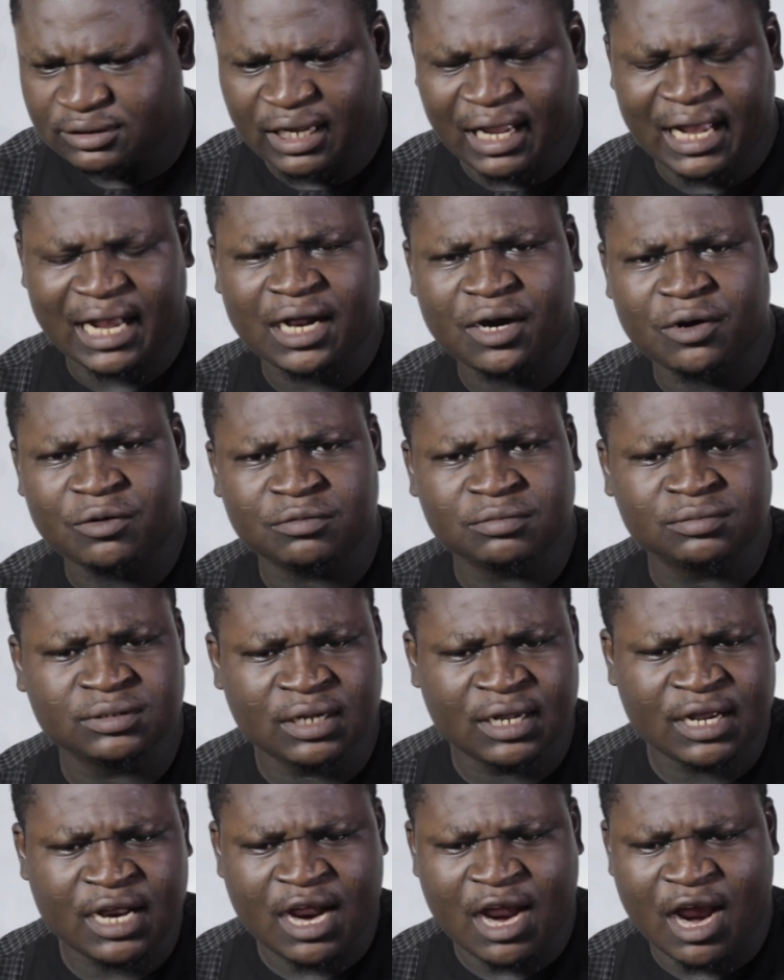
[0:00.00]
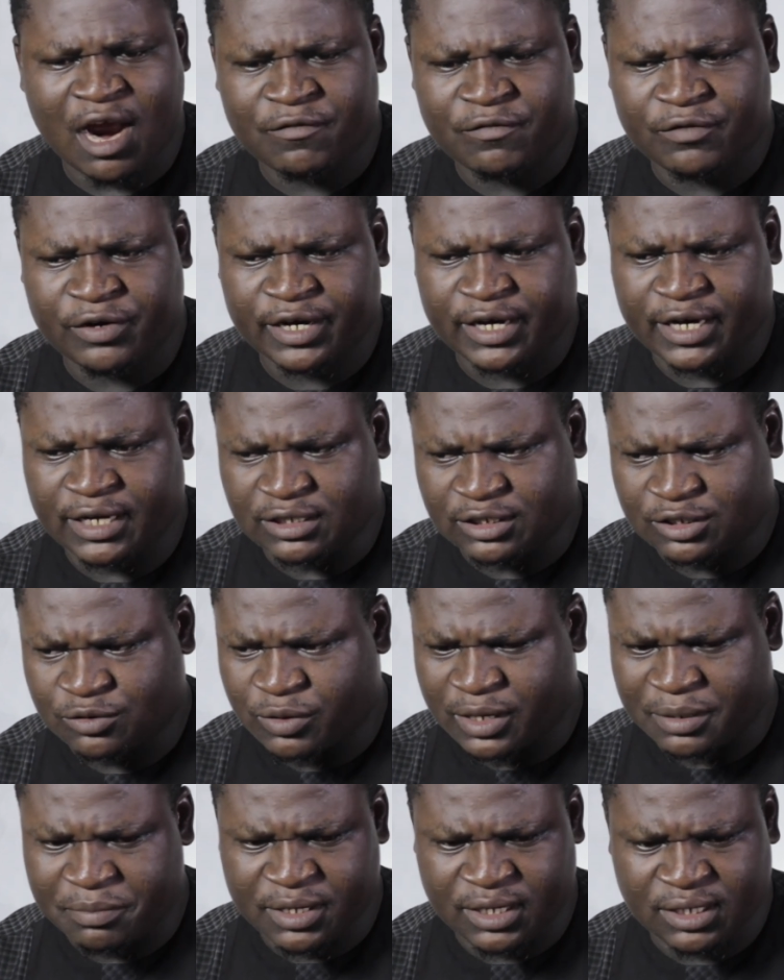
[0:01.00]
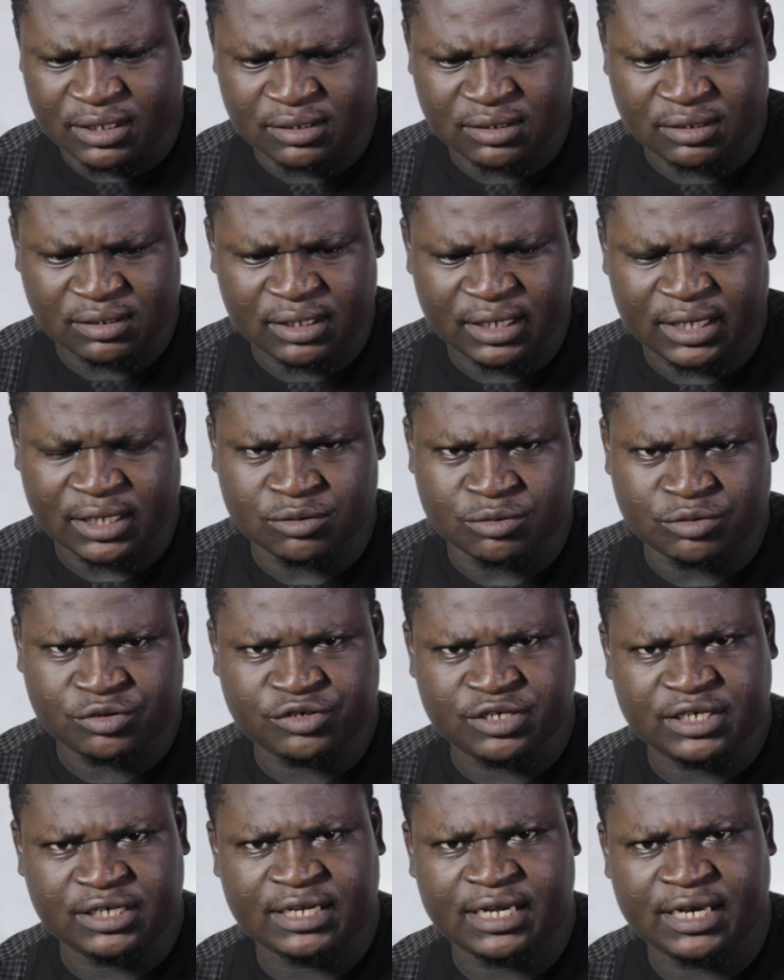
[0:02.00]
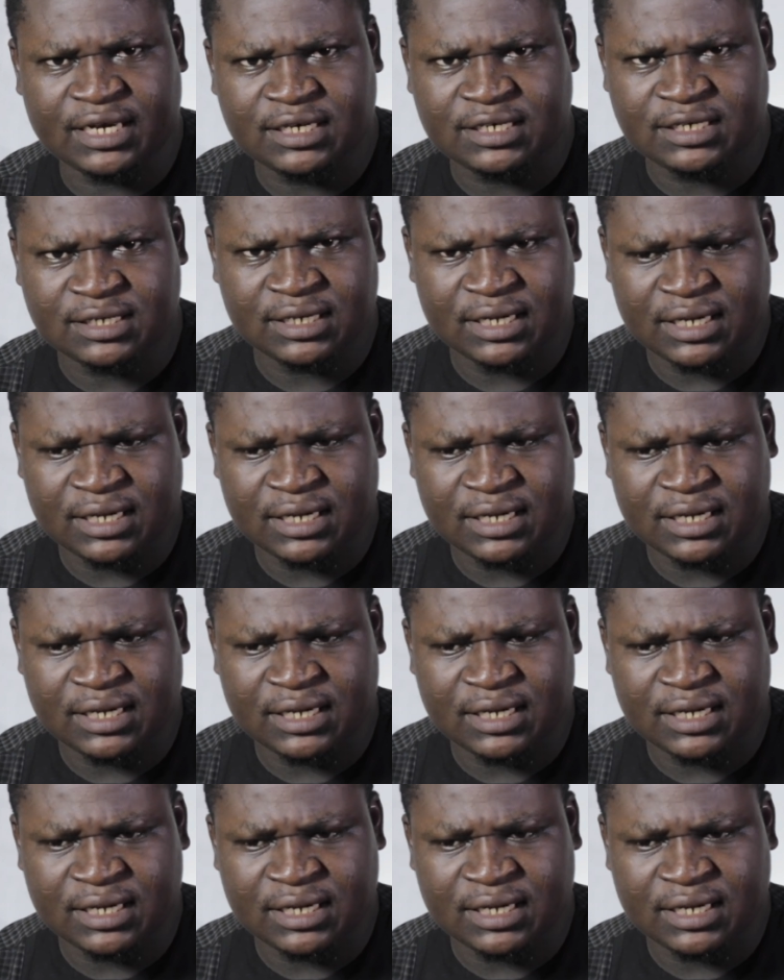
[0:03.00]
how Africans were being ill-treated,